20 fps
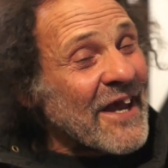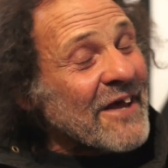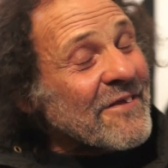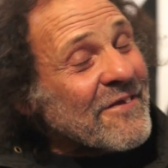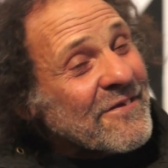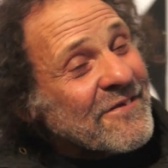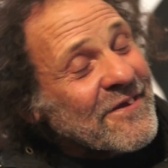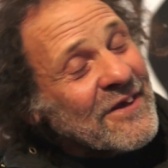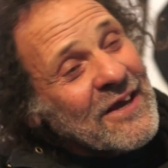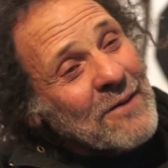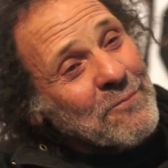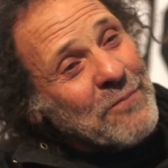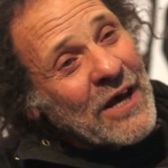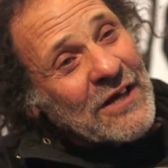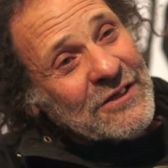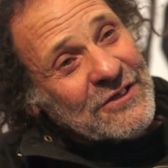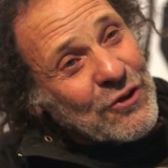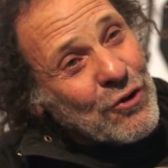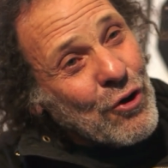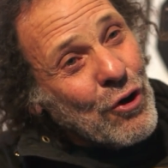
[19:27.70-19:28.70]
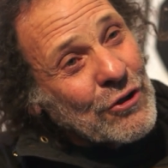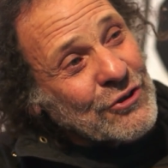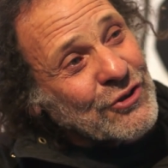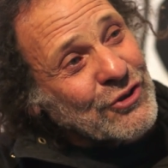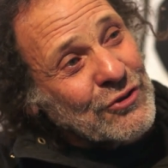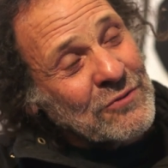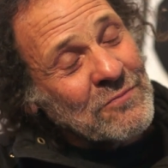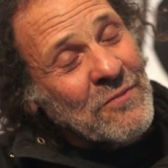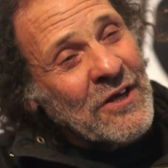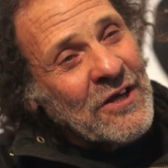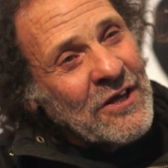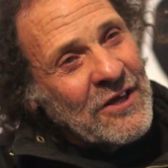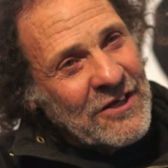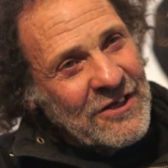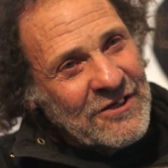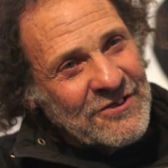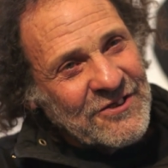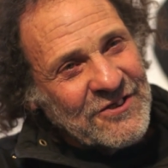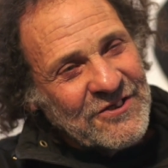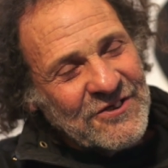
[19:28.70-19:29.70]
other thing about the costume
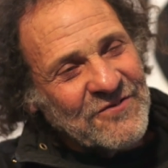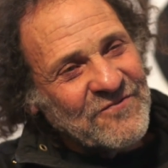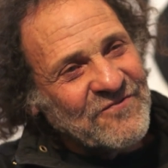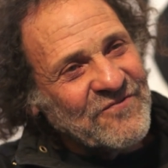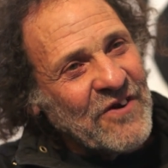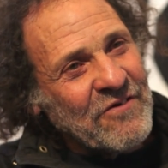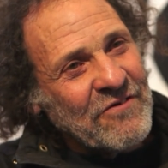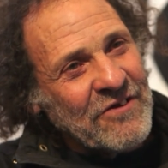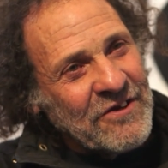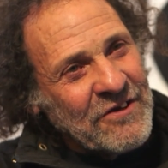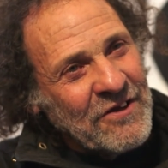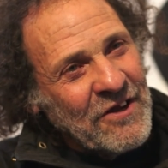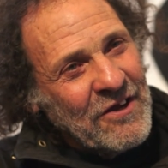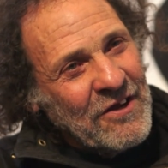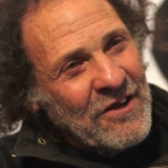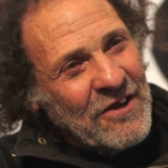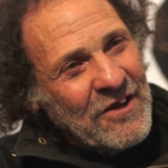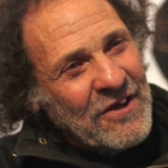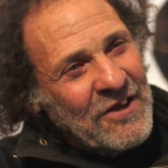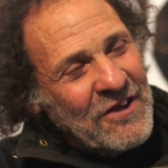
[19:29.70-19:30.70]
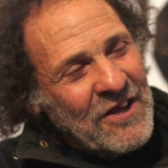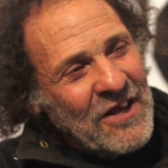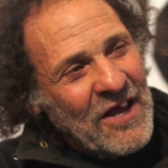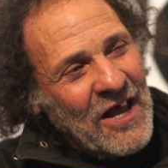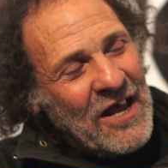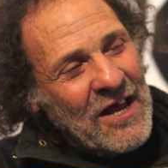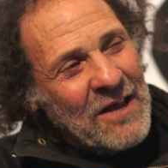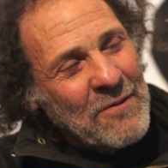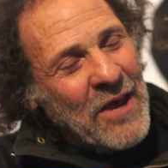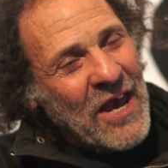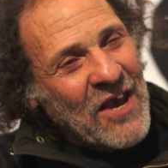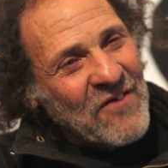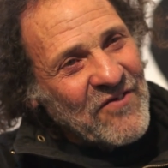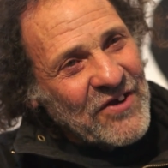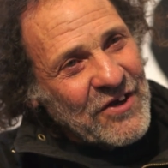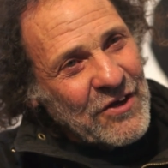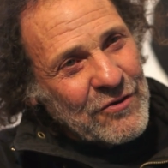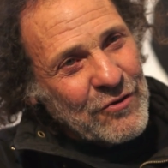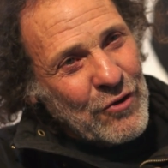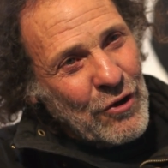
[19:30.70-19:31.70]
is this very
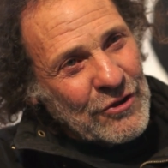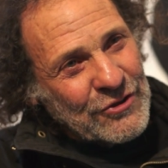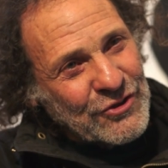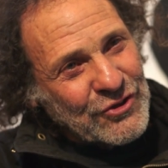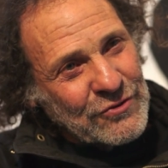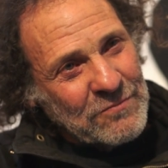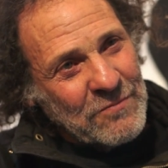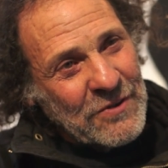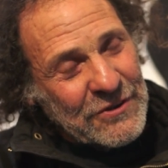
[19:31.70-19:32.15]
having a costume